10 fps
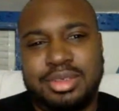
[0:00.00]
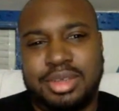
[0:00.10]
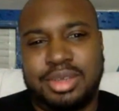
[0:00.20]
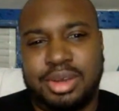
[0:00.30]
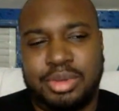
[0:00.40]

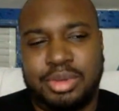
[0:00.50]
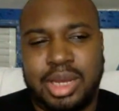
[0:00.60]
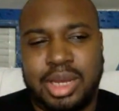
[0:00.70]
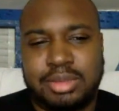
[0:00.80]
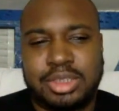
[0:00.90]
When
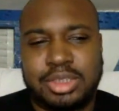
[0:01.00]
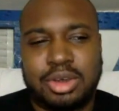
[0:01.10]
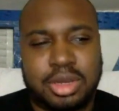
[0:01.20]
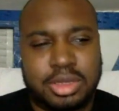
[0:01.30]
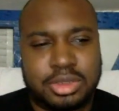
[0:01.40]
he was
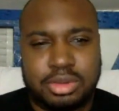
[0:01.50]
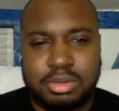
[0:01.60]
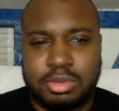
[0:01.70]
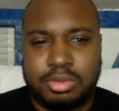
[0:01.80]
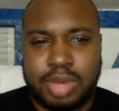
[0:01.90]
talking to
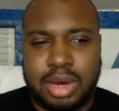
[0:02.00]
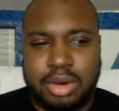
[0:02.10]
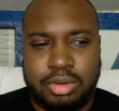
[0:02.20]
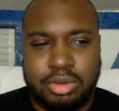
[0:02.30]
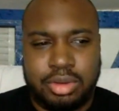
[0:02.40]
him
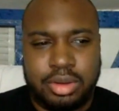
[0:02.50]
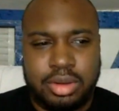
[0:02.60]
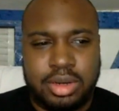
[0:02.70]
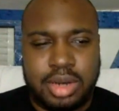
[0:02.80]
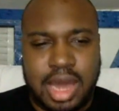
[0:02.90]
about
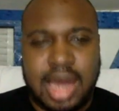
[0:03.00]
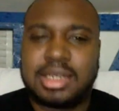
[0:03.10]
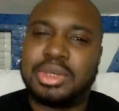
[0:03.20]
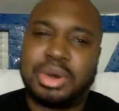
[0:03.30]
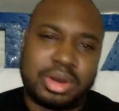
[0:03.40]
not
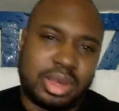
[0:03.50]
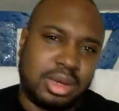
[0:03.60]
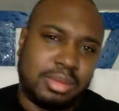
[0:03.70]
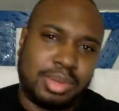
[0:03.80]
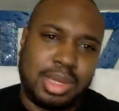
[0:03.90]

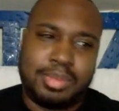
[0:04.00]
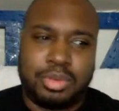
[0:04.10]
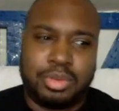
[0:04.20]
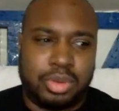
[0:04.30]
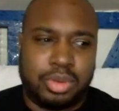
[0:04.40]
talking to
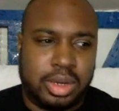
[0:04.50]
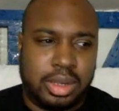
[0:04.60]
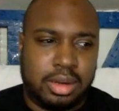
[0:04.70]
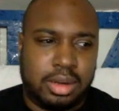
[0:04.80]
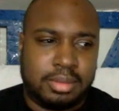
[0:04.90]
people
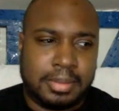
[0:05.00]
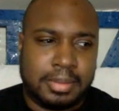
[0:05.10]
and